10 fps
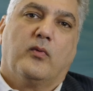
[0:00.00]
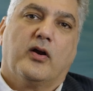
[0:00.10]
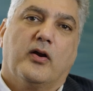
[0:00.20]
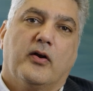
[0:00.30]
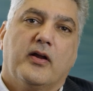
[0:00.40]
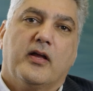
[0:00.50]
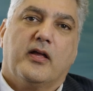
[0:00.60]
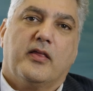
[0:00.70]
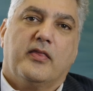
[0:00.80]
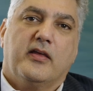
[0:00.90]
where
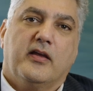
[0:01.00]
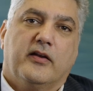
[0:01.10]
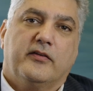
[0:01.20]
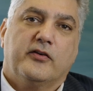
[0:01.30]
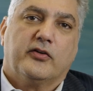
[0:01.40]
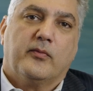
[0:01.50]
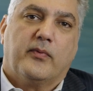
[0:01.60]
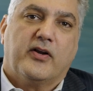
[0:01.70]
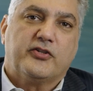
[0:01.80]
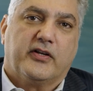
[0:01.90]
the digital
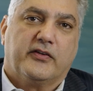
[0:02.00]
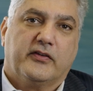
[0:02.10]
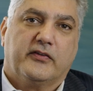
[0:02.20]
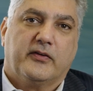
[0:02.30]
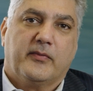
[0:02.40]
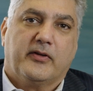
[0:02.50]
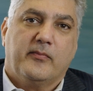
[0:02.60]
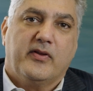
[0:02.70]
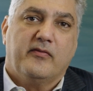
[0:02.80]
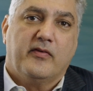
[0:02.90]
impressioning system
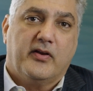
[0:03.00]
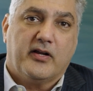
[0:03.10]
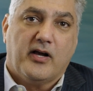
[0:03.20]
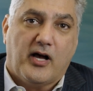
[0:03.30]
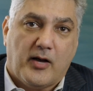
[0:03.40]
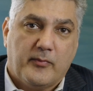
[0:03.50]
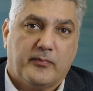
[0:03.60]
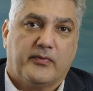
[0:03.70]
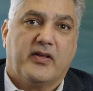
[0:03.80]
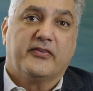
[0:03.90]
could be very
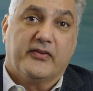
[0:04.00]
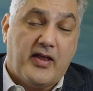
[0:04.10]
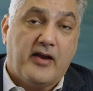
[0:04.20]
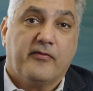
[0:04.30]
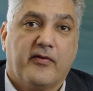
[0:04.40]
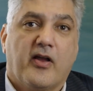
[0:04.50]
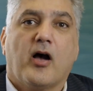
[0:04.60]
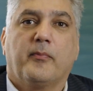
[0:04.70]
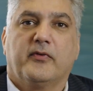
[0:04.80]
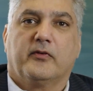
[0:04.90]
commonplace in every
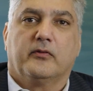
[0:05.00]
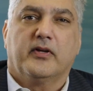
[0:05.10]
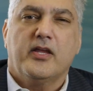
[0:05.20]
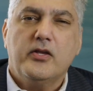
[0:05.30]
operatory.